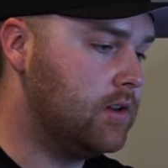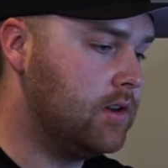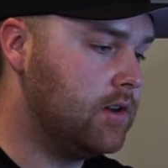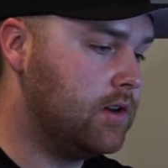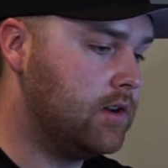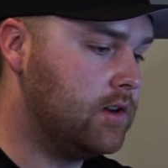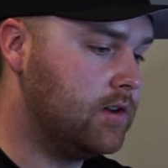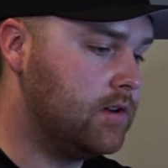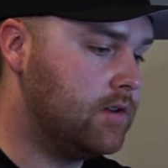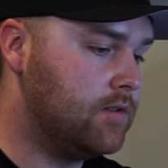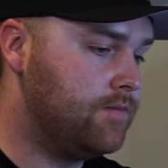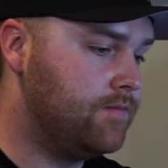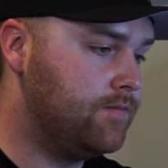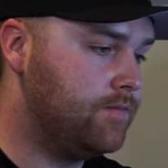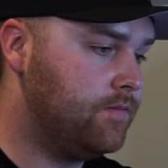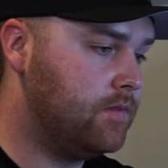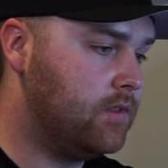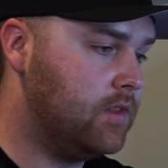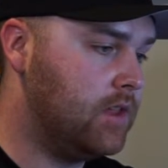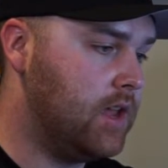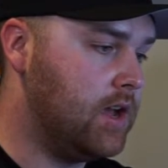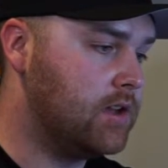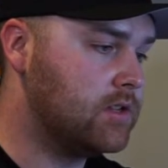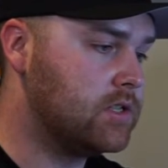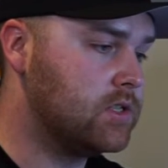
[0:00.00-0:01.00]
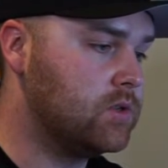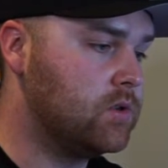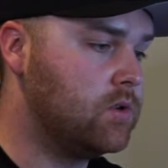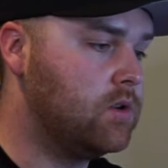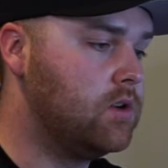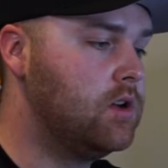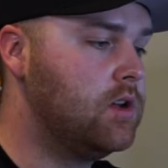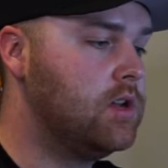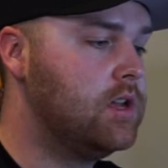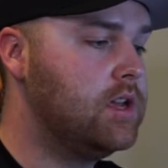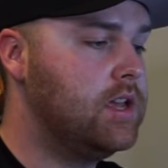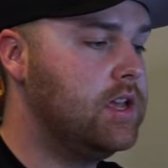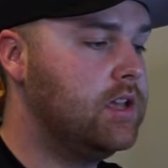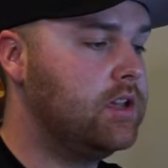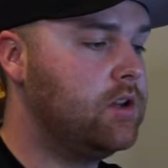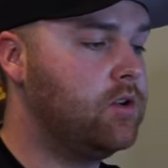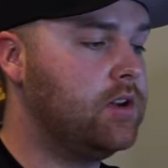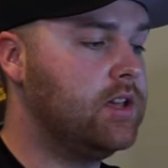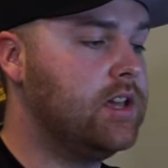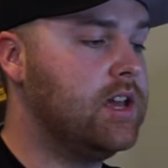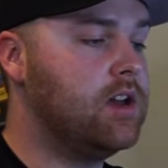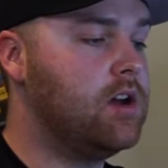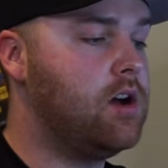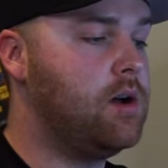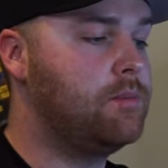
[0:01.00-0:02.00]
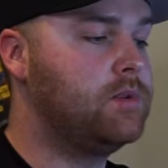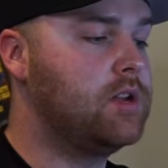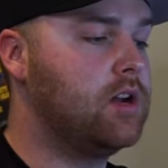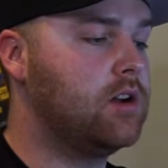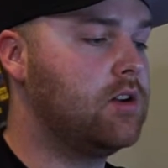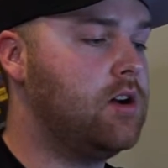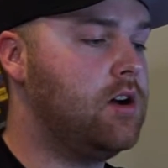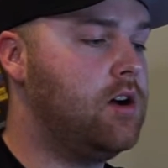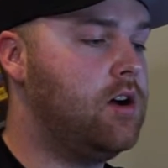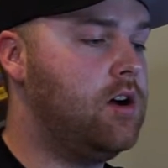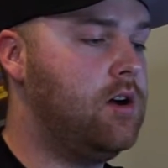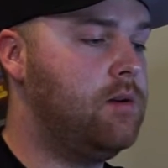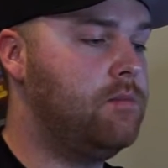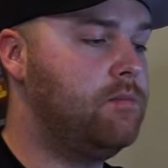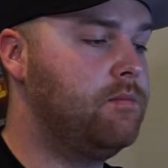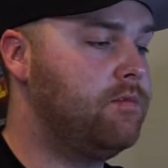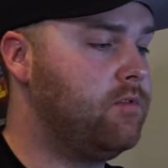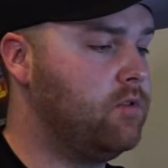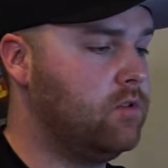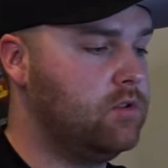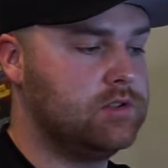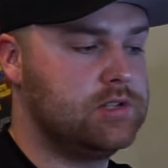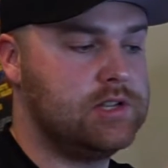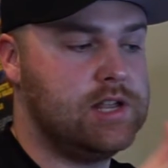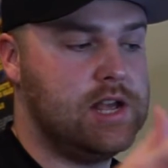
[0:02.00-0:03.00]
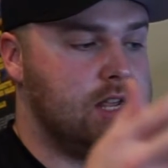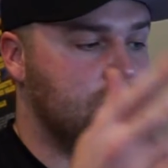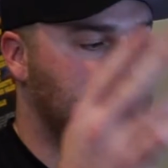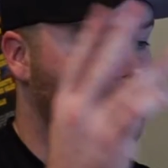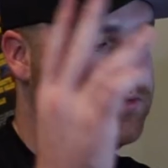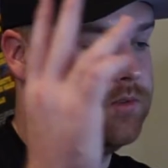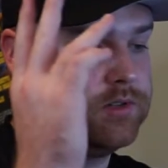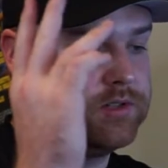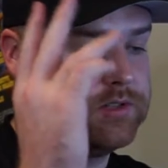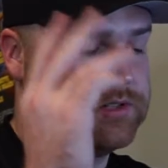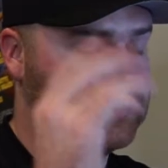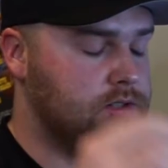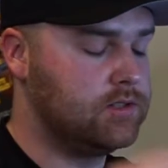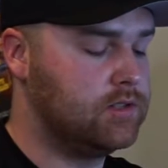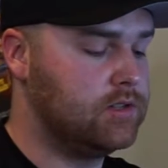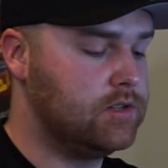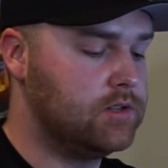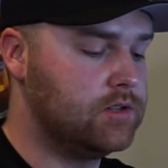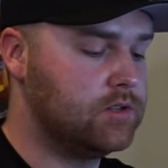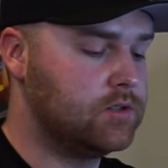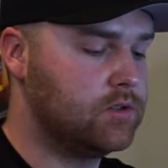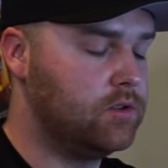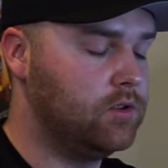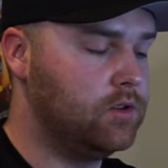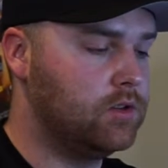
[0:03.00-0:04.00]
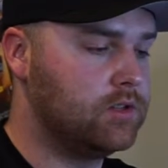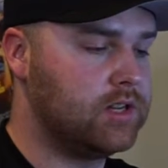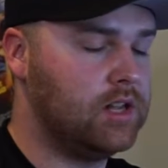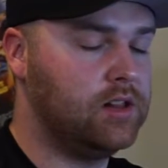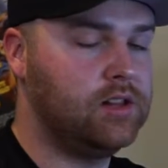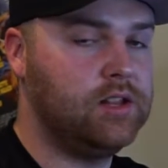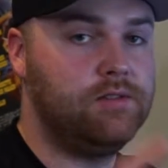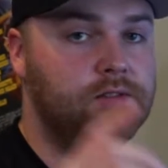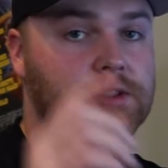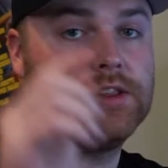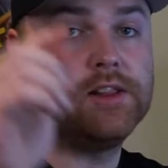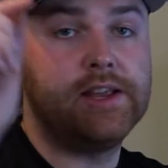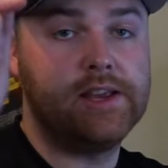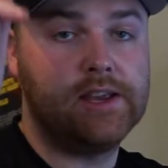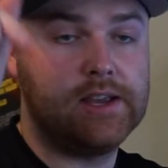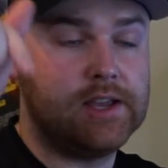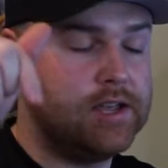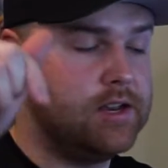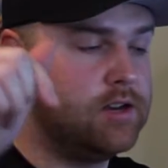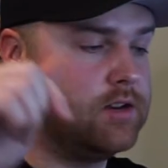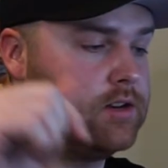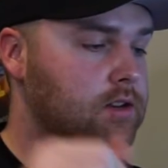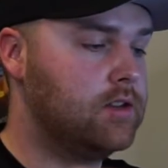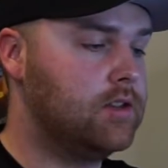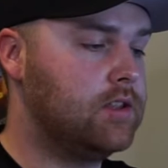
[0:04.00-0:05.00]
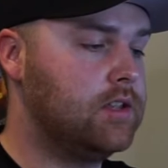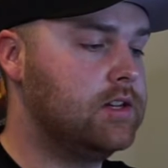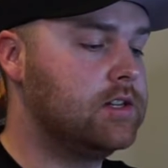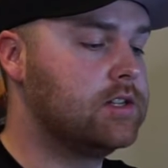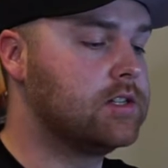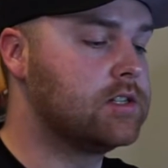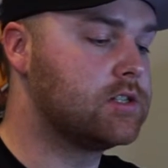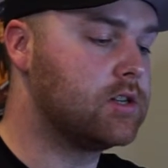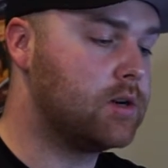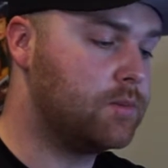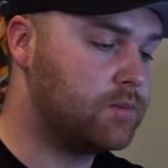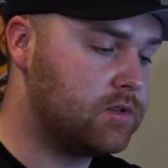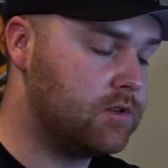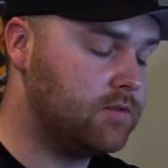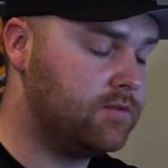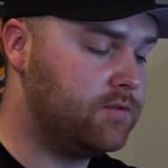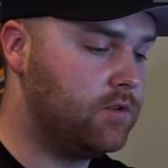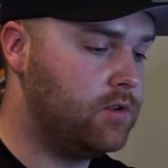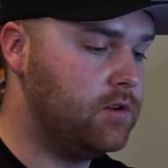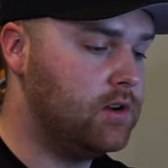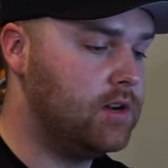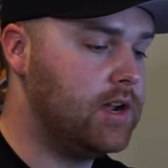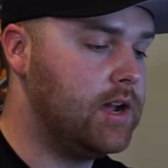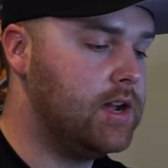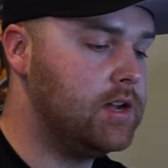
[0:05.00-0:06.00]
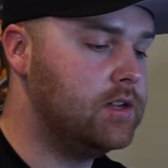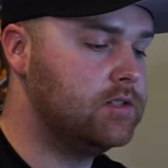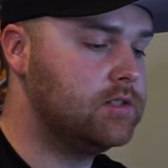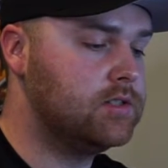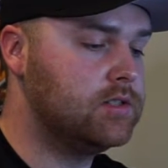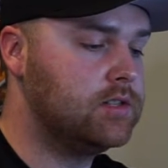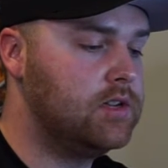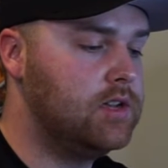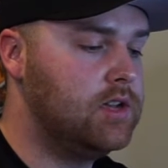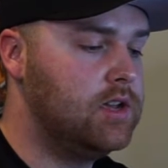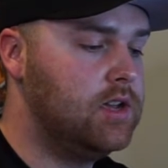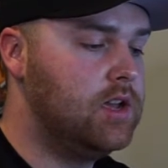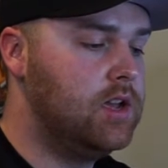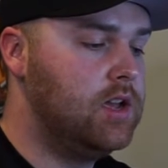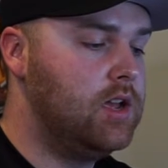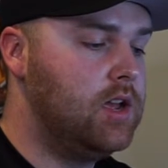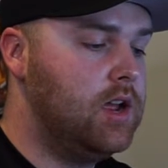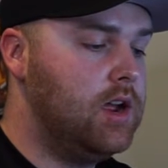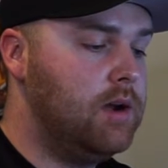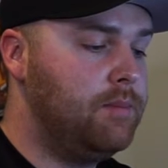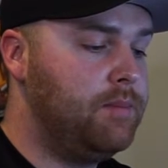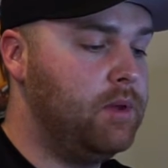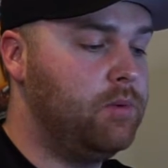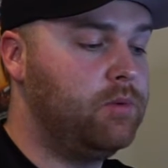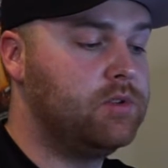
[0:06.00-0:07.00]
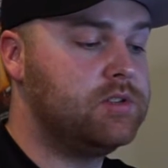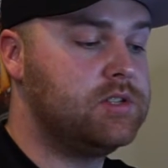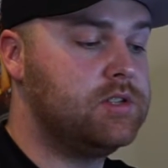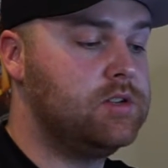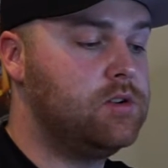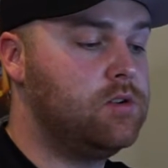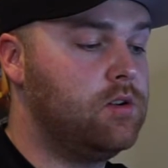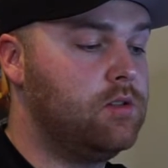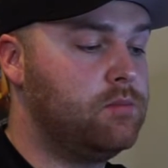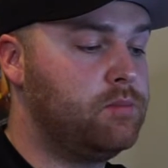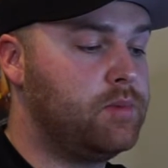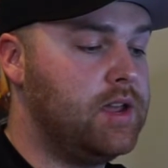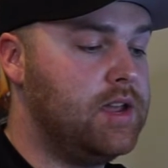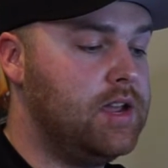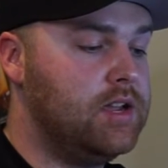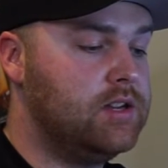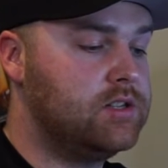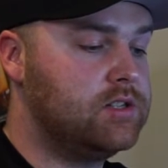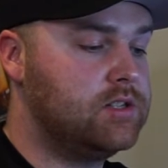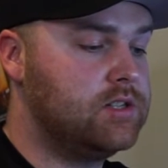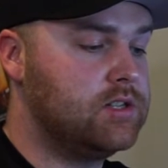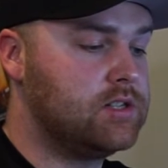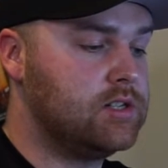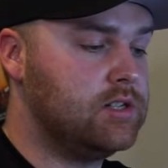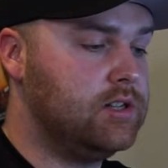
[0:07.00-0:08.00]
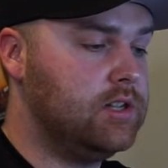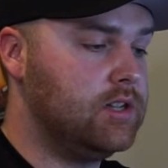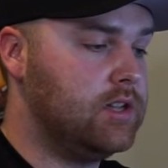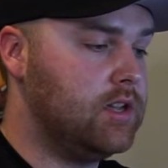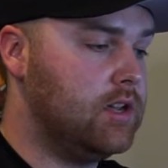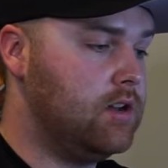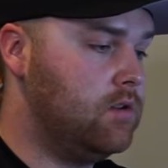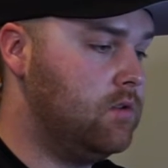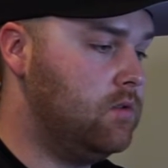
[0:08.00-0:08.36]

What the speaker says: here. Yeah, so go to github.com/360 controllers. I'll leave the link in the description for you guys. Then once you go to the page, just click,